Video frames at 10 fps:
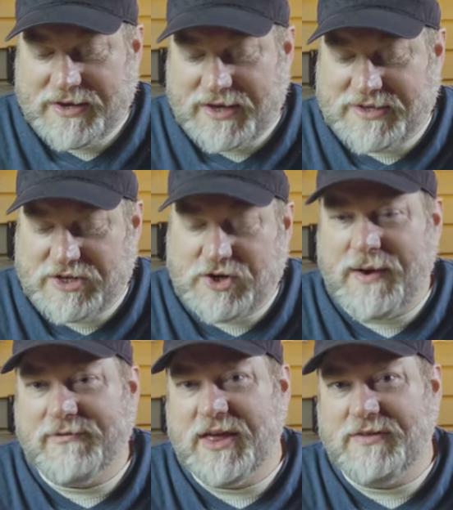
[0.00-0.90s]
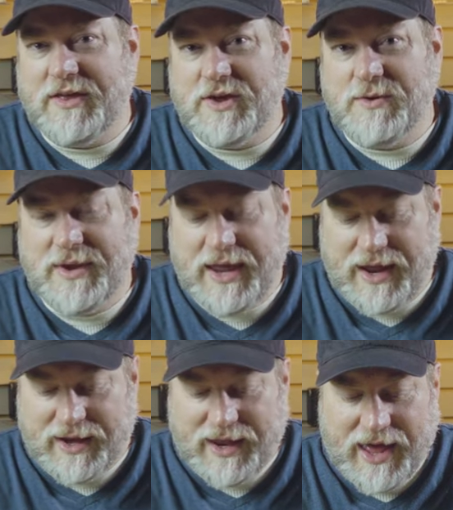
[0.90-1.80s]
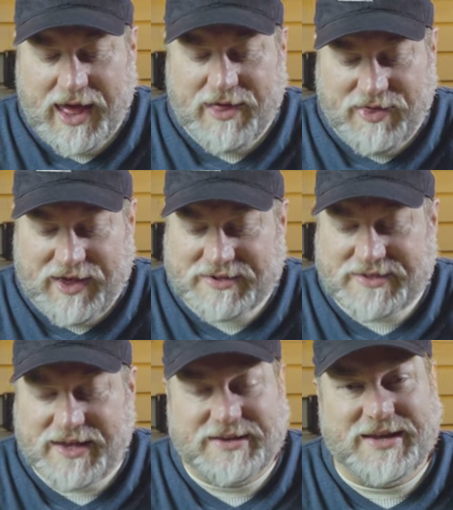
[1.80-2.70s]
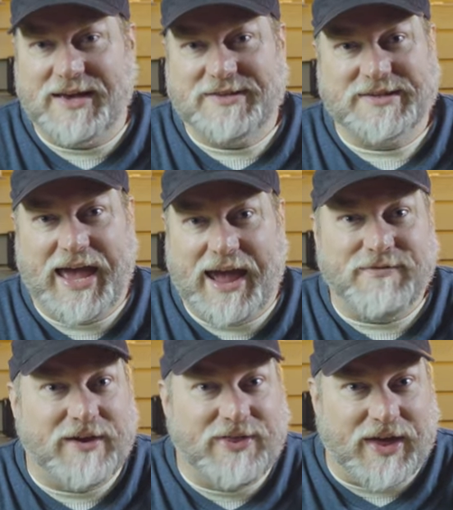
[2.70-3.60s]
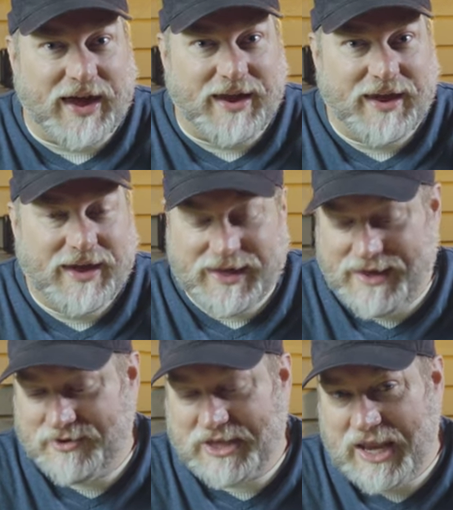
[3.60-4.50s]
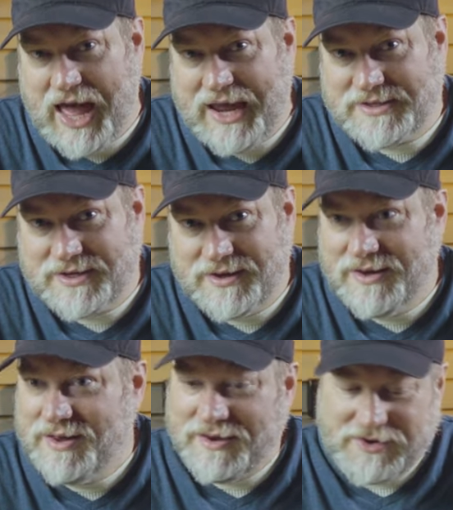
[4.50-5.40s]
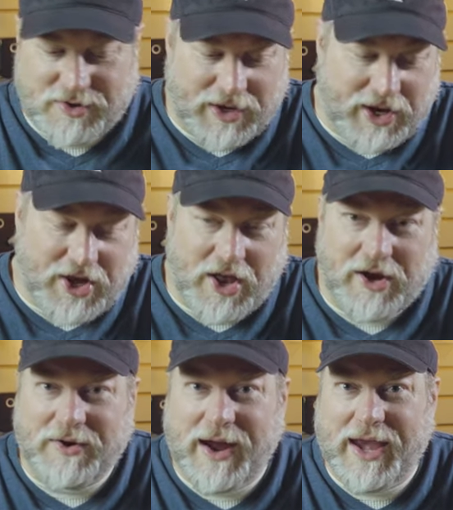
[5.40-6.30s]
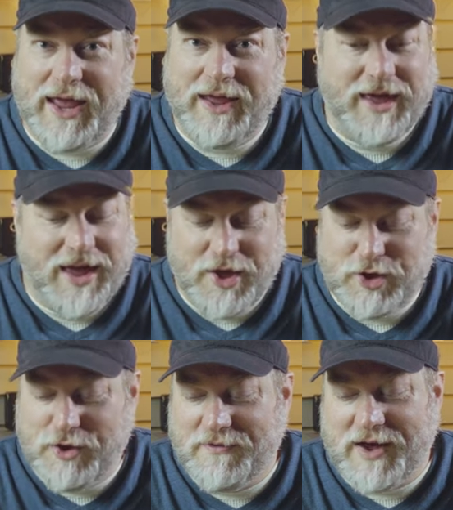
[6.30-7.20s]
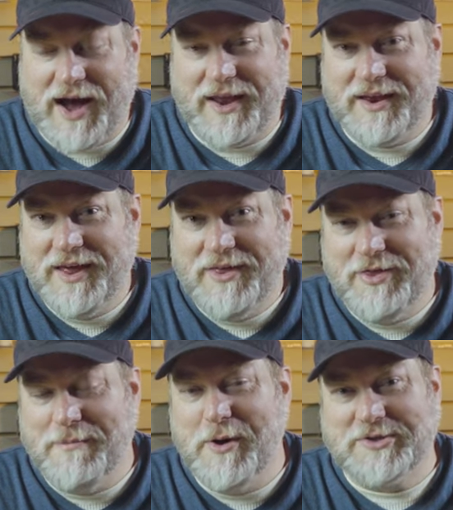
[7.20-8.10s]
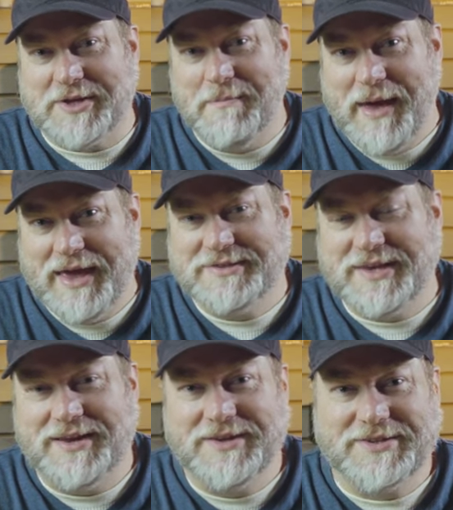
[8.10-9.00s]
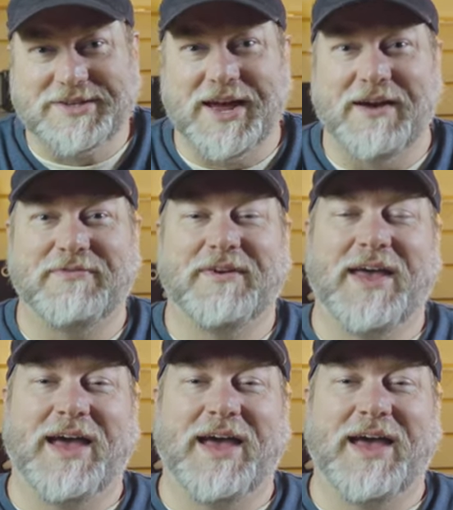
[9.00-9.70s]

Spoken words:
Does it do everything that you need? This does everything. Give it the light, do a little color grading, you've got the most amazing stuff.